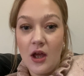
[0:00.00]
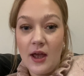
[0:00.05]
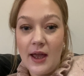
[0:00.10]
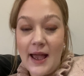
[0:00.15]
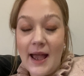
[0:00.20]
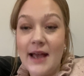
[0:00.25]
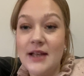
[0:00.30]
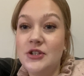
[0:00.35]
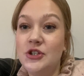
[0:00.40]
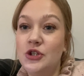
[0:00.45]

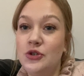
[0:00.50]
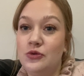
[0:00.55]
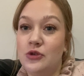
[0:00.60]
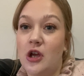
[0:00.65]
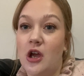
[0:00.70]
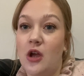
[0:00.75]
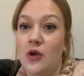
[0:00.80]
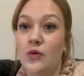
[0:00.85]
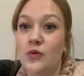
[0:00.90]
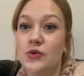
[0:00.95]
as you
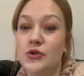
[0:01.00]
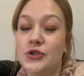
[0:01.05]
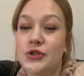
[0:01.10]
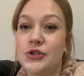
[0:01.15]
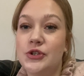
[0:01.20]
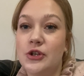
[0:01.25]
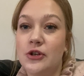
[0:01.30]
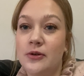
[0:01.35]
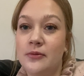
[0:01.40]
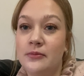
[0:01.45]
know,
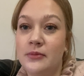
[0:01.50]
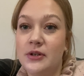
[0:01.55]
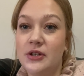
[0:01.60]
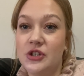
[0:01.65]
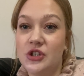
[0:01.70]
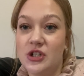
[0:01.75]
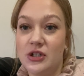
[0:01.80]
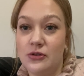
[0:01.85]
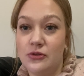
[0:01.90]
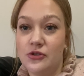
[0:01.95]
some
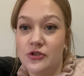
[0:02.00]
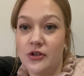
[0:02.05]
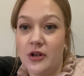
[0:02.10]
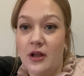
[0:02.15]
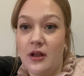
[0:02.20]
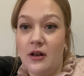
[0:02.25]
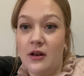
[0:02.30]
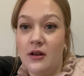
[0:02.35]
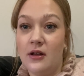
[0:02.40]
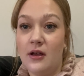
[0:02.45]

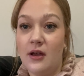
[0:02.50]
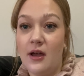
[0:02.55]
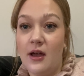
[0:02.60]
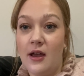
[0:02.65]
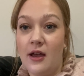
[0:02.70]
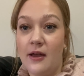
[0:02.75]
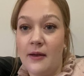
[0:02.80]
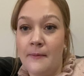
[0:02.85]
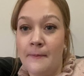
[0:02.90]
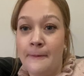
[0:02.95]
children
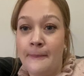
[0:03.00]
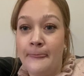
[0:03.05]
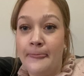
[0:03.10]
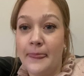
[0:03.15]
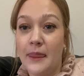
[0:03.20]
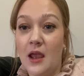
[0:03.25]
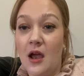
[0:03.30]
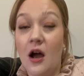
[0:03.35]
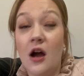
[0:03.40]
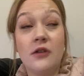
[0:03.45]

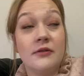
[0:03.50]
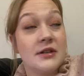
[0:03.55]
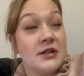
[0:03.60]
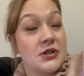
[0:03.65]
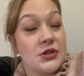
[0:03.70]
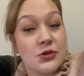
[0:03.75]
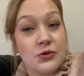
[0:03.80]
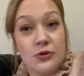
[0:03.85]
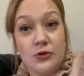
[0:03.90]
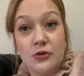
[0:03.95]
are in
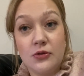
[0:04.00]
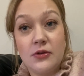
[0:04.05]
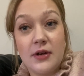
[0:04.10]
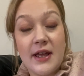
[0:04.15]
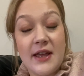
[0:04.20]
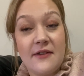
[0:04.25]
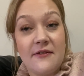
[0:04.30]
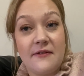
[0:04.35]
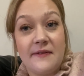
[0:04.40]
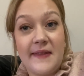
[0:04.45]
school
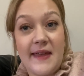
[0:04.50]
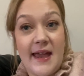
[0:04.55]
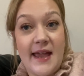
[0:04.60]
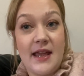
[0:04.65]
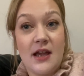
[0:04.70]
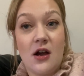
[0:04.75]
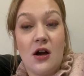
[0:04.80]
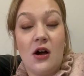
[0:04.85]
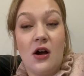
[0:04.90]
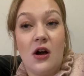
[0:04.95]
if
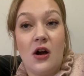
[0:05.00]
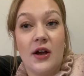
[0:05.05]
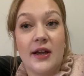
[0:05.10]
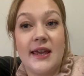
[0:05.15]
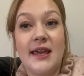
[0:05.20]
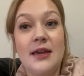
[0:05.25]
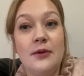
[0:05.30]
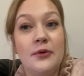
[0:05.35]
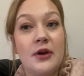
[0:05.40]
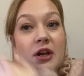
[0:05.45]
they are
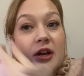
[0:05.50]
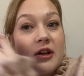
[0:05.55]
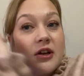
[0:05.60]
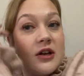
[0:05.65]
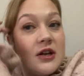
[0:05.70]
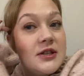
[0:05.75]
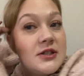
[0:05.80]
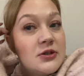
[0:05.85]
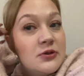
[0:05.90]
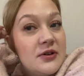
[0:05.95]
key
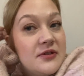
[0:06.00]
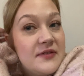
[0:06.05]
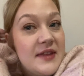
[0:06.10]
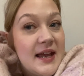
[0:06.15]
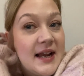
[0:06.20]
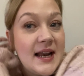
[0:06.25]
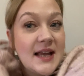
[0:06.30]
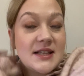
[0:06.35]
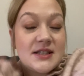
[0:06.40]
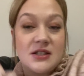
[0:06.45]
workers or if
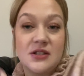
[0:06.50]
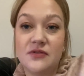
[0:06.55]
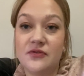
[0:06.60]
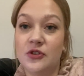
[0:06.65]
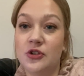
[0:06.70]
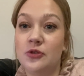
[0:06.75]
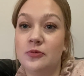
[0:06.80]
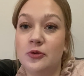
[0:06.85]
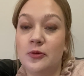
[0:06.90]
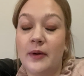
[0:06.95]
they're classed as
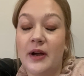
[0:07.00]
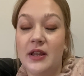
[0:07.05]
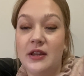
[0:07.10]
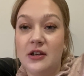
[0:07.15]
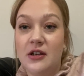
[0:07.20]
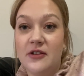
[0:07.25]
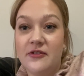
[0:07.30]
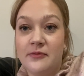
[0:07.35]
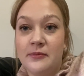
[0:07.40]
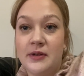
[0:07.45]
vulnerable by the
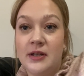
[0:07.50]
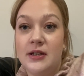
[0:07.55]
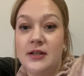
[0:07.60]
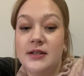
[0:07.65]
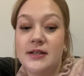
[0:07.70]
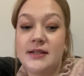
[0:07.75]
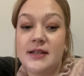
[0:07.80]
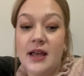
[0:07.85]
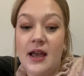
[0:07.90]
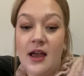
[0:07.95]

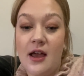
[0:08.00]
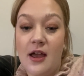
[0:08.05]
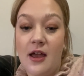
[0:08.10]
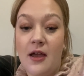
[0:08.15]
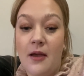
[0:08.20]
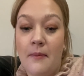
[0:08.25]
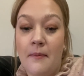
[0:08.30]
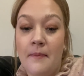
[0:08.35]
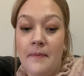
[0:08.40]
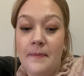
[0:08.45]
government.
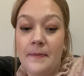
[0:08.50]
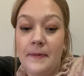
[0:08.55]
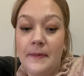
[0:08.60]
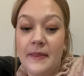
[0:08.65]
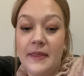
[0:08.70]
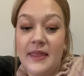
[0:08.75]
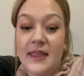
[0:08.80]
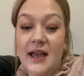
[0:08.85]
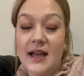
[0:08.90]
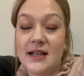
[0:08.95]

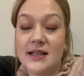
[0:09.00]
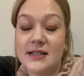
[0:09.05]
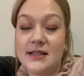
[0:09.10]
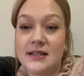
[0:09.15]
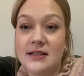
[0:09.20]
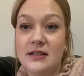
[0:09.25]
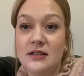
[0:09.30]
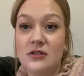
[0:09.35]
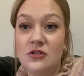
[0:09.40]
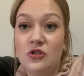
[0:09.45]

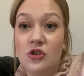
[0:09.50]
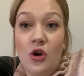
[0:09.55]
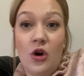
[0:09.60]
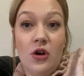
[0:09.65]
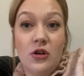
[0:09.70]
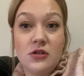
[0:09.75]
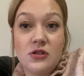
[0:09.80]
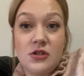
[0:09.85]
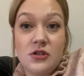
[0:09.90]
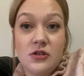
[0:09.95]
That's
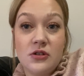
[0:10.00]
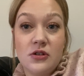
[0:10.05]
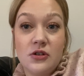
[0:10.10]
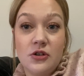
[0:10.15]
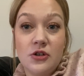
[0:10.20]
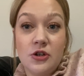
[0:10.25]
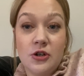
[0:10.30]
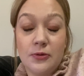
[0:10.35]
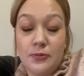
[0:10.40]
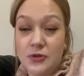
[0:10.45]
not
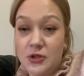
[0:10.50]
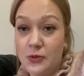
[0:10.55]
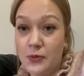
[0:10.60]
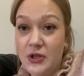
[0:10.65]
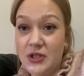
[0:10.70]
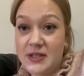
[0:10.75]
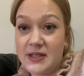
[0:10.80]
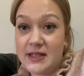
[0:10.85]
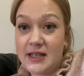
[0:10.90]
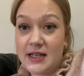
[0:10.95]
up to
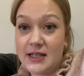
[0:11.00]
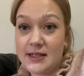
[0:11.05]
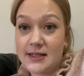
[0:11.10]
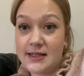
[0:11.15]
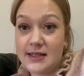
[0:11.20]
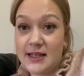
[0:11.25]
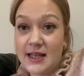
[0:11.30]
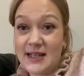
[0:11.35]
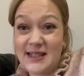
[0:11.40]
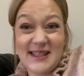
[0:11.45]
us.
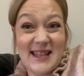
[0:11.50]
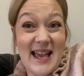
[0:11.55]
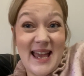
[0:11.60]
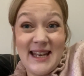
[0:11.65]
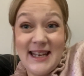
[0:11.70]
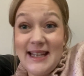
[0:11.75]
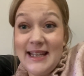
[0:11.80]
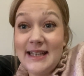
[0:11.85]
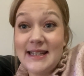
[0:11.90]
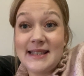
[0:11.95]
That's their
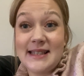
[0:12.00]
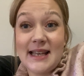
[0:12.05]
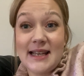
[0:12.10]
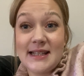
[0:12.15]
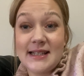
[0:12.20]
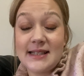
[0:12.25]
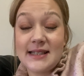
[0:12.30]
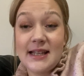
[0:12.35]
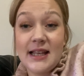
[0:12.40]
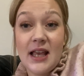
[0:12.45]
needs.
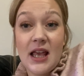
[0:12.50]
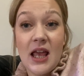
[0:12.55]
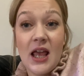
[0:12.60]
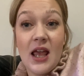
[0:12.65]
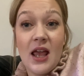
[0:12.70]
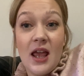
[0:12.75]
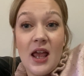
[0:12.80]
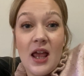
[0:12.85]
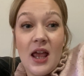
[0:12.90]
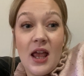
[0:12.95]
That's
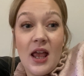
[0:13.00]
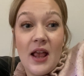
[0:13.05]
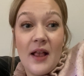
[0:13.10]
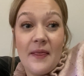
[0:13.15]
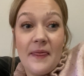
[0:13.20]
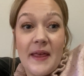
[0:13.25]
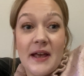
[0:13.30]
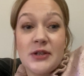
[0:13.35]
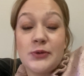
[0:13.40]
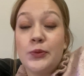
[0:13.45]

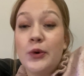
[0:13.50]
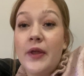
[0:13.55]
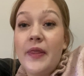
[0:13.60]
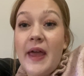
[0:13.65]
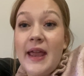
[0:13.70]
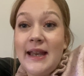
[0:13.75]
what they